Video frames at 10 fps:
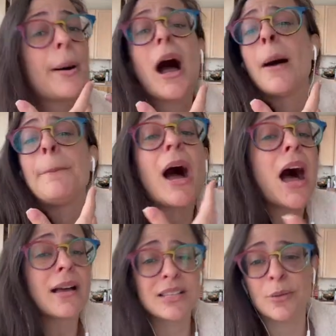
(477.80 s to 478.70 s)
a
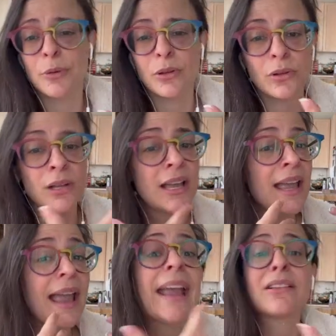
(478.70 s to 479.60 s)
possible
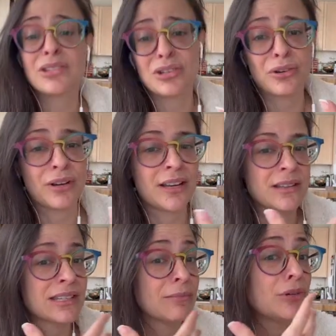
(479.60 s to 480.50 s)
answer in
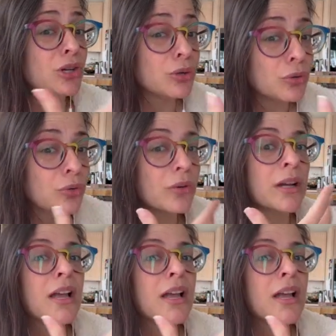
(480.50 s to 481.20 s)
some new